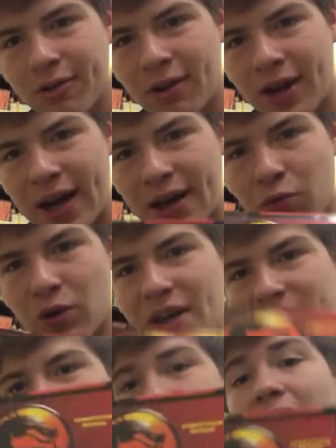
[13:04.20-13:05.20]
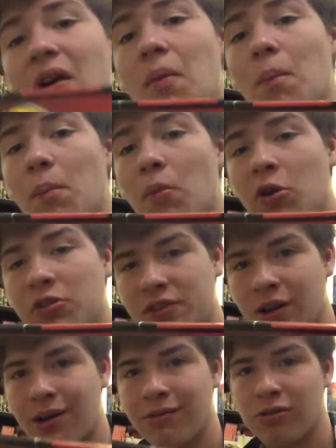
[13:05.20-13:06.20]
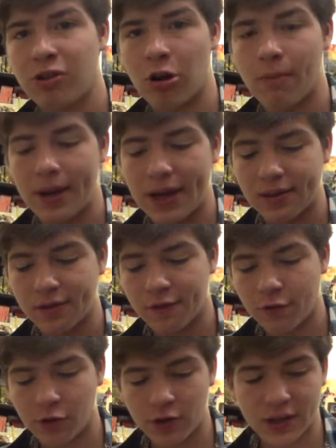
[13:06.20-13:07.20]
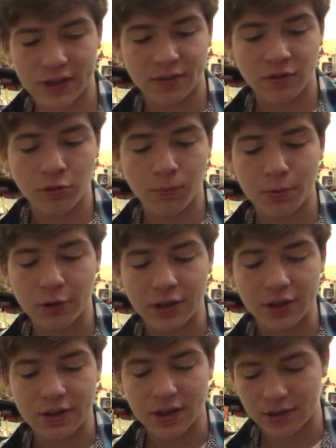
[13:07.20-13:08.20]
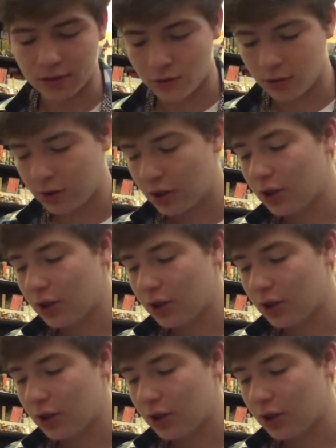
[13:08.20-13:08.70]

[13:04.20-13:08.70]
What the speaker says: uncle had was Mortal Kombat for the Super Nintendo.